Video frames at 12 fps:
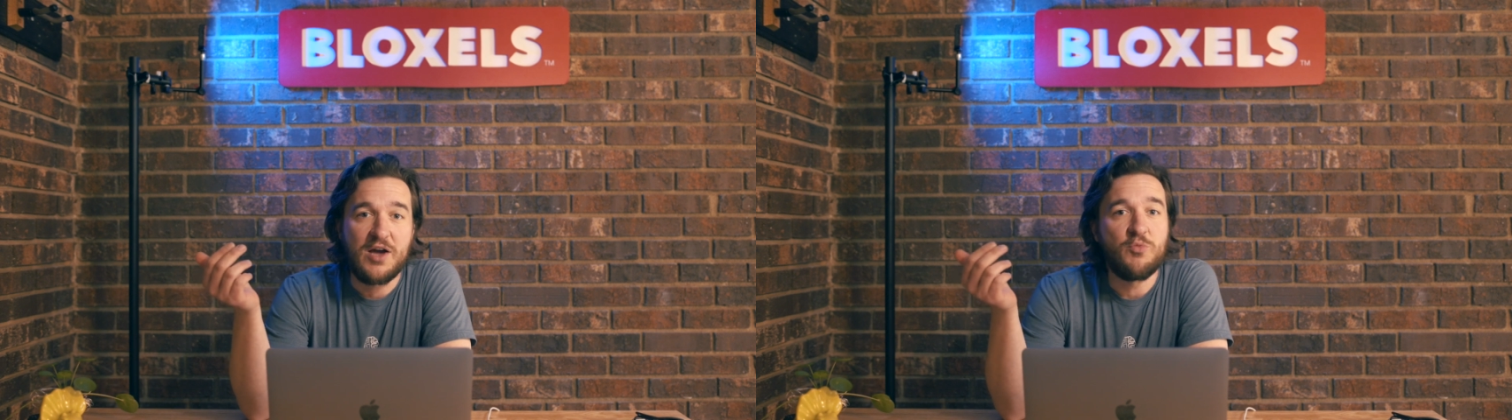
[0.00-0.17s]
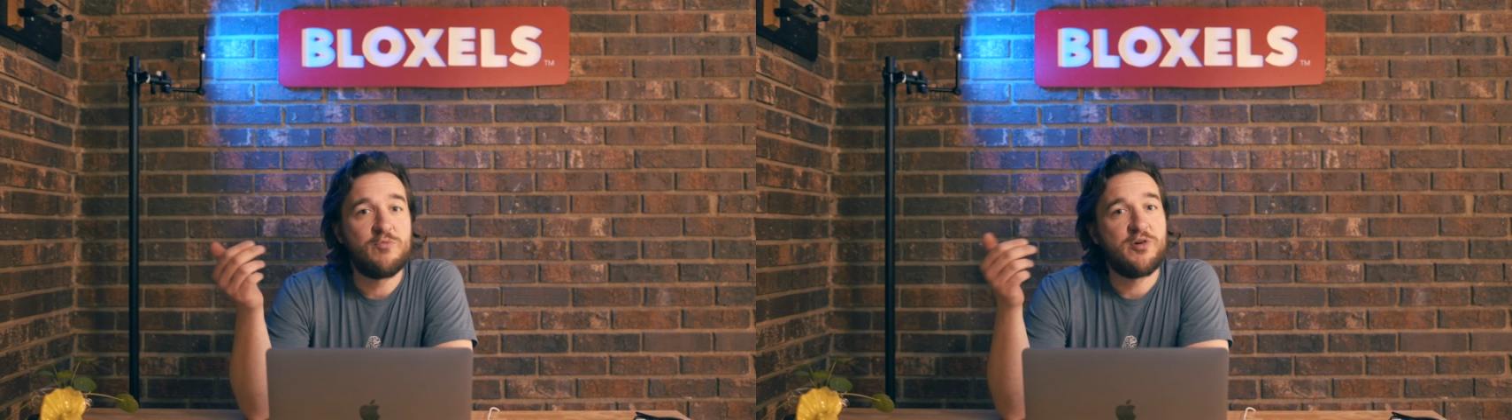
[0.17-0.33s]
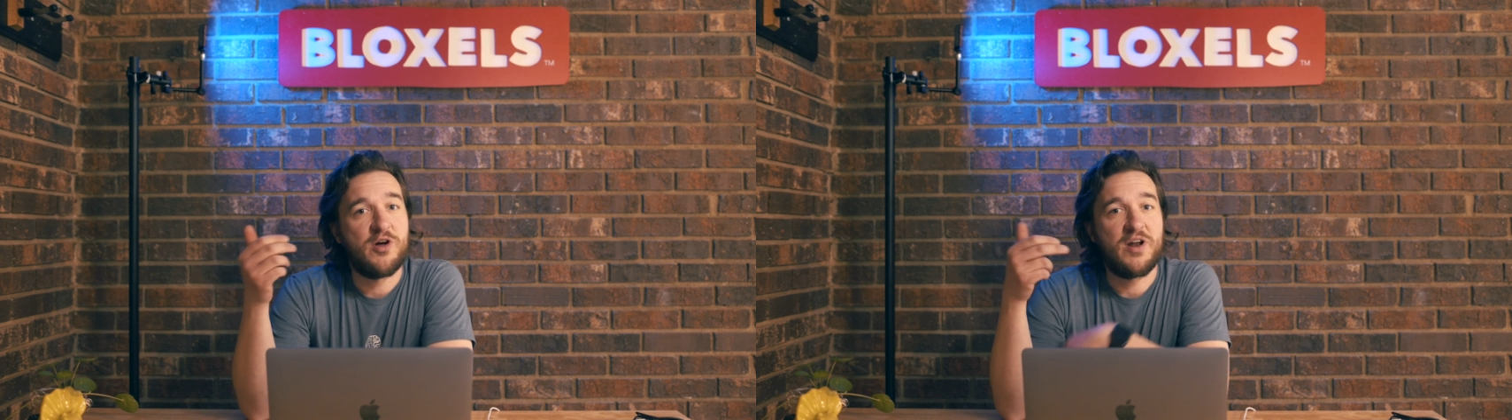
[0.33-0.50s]
We've
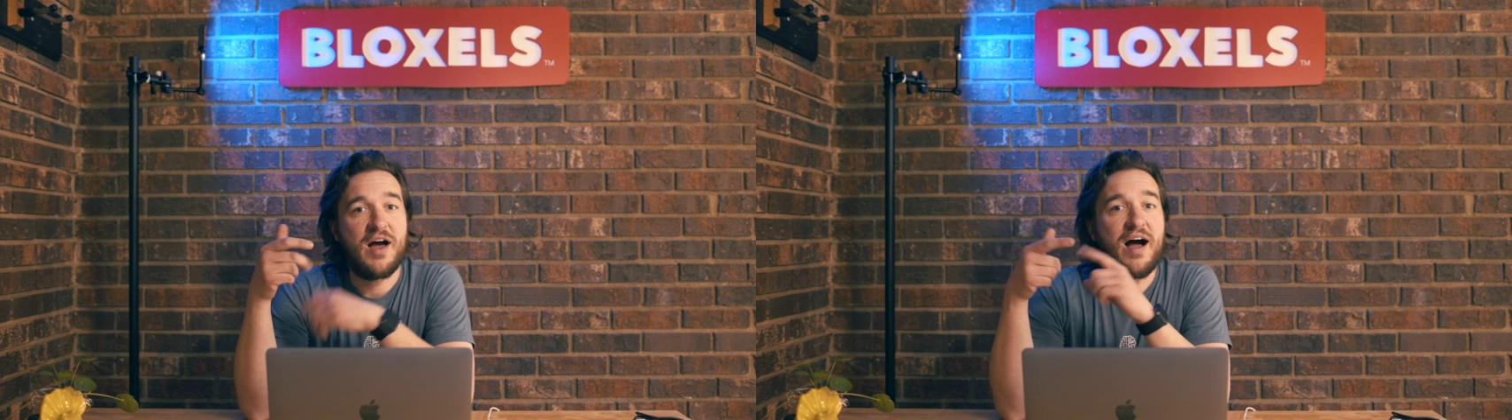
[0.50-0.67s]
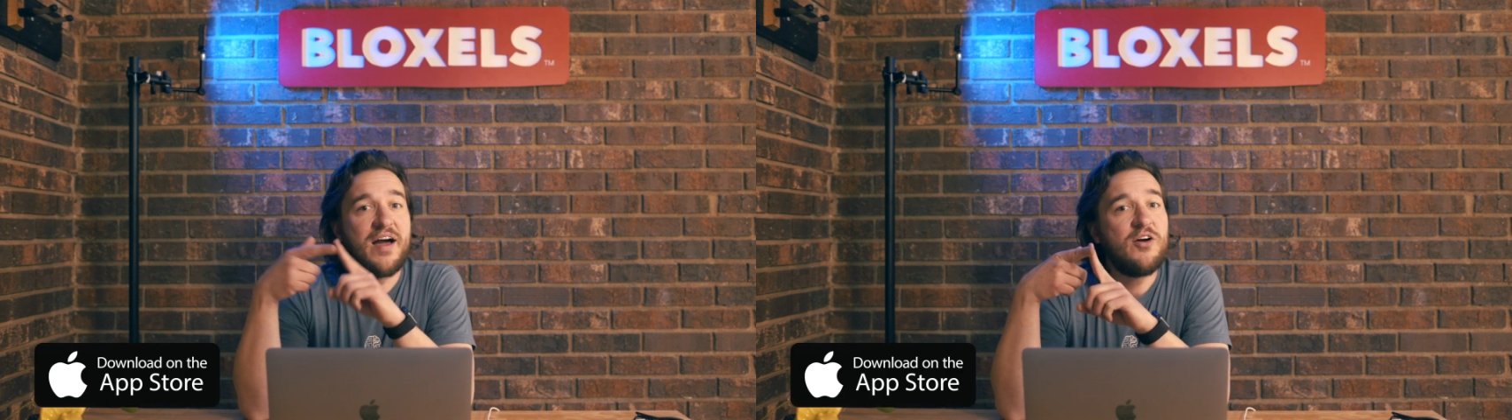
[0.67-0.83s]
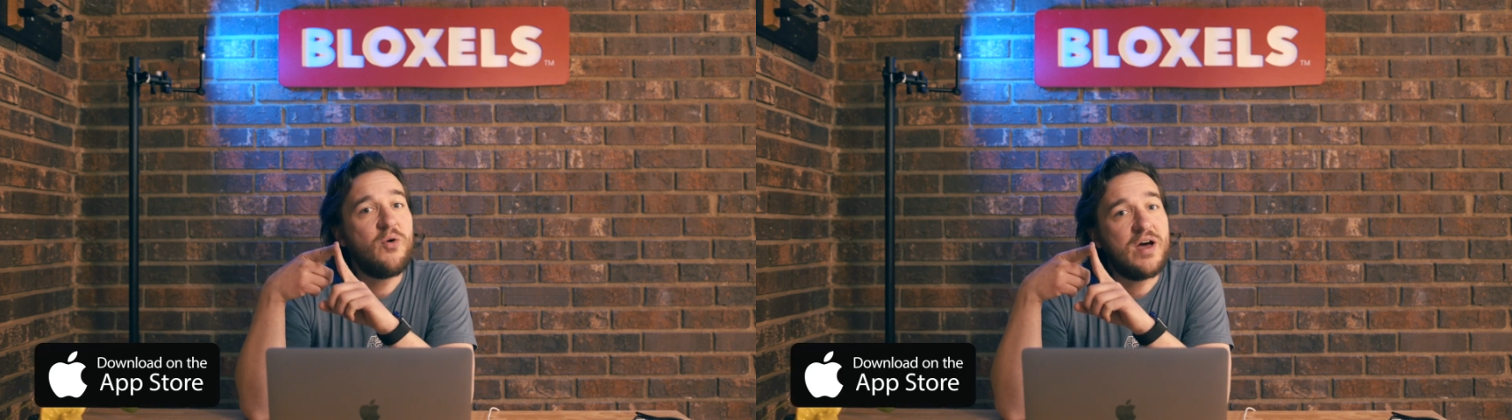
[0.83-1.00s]
been on
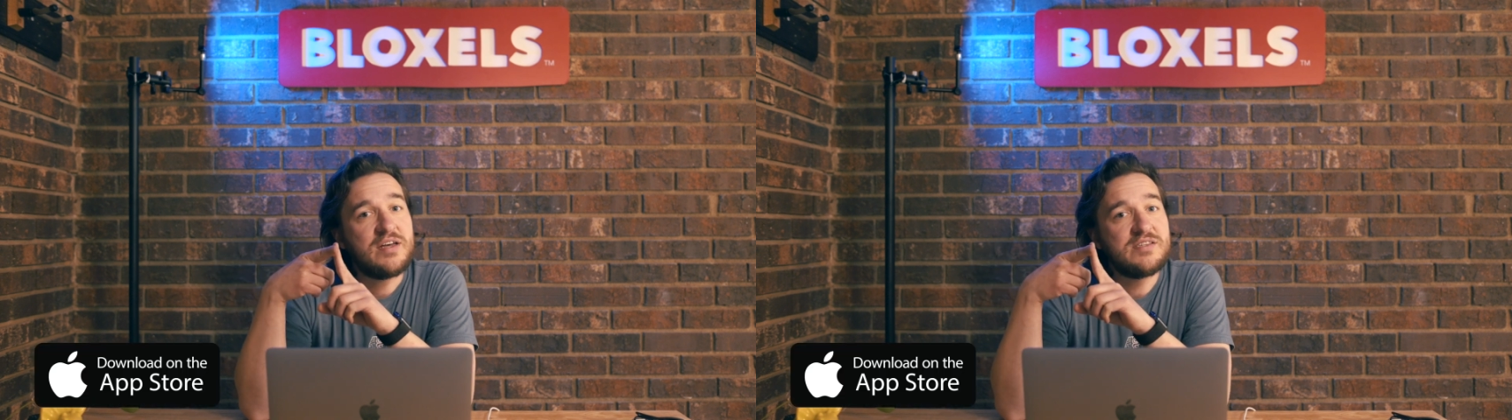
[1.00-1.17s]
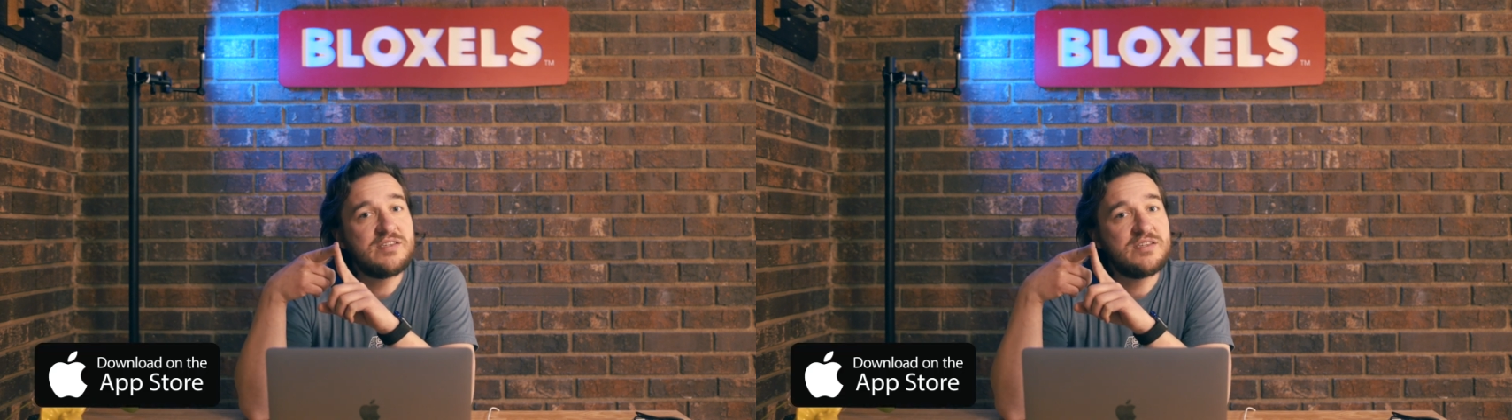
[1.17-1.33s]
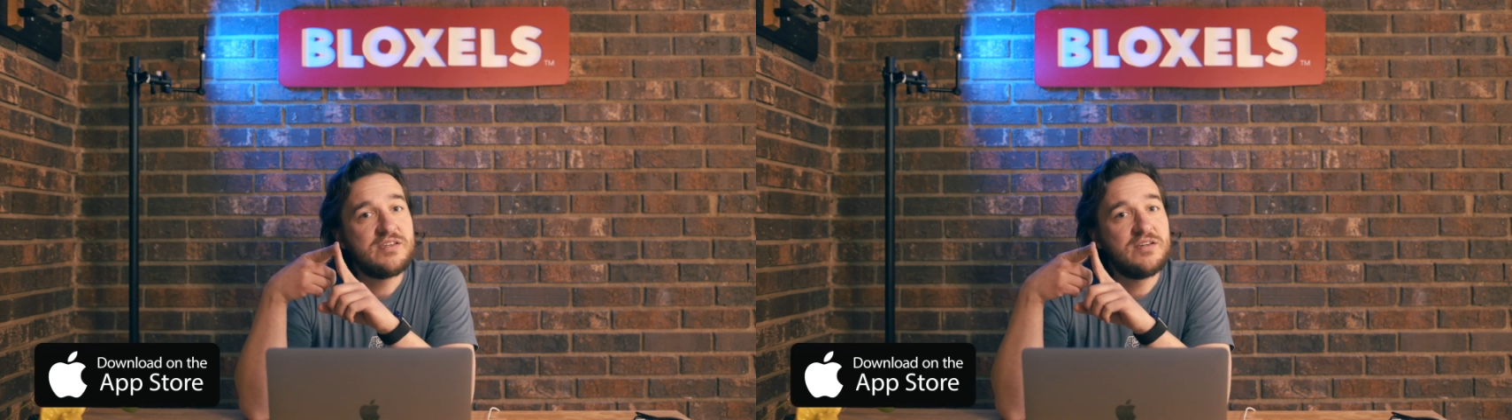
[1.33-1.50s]
iOS,